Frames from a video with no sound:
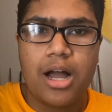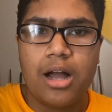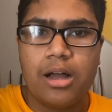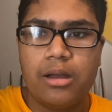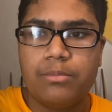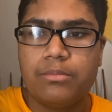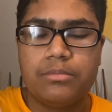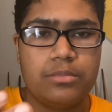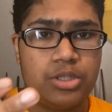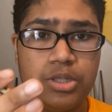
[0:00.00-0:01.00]
As
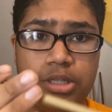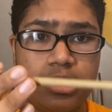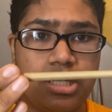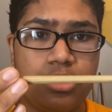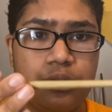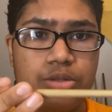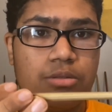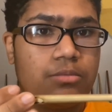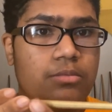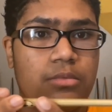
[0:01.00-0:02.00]
you can see,
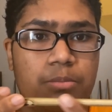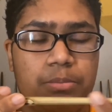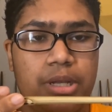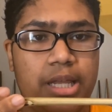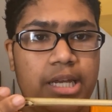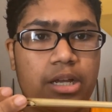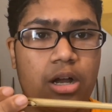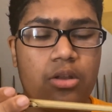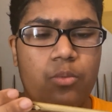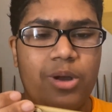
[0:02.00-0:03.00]
just the plain
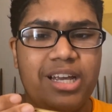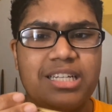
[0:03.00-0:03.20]
color white.